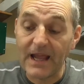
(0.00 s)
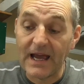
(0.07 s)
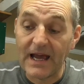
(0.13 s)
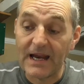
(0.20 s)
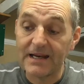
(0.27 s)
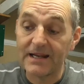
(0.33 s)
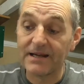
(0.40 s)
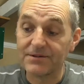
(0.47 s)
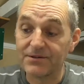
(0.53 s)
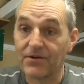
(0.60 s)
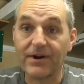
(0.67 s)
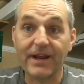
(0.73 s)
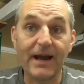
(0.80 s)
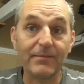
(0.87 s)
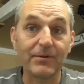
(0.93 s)
And that's
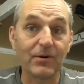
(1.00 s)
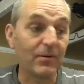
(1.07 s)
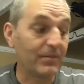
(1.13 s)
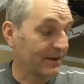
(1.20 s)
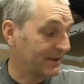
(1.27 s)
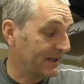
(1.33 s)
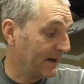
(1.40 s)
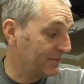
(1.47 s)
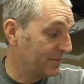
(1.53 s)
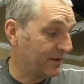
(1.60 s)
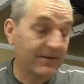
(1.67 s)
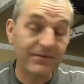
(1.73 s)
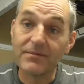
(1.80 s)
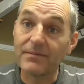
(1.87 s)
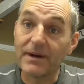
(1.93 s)
already happened a couple of times with
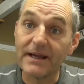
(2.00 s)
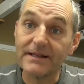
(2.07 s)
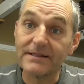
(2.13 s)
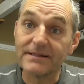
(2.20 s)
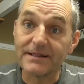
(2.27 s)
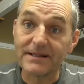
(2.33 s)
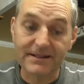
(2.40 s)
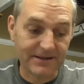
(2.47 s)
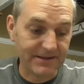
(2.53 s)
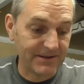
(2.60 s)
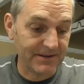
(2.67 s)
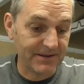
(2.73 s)
different blades and things,